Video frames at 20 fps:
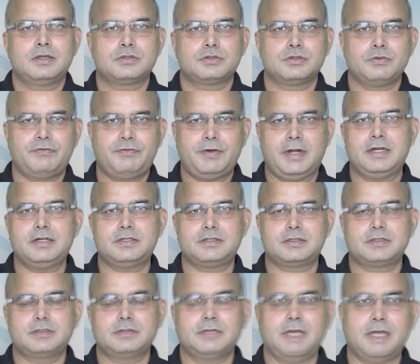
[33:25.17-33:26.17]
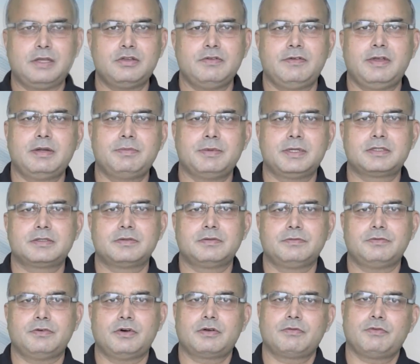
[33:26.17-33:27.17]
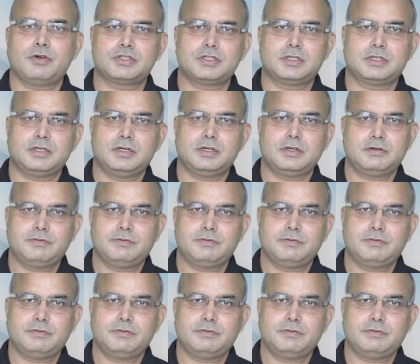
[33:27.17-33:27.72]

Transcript: So friends, thank you very much for watching the